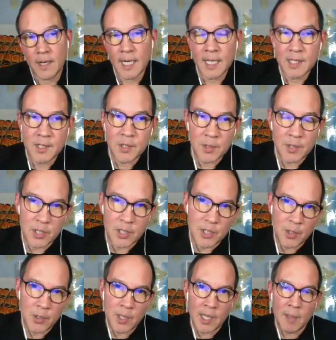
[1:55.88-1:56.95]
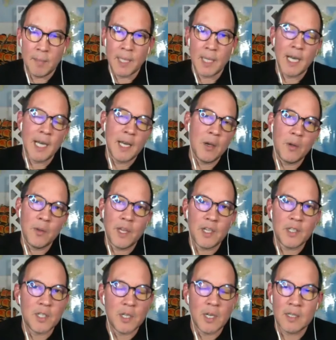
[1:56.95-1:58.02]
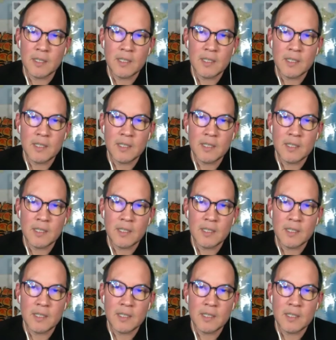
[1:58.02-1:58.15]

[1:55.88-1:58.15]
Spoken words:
do the shooting, but I know they shot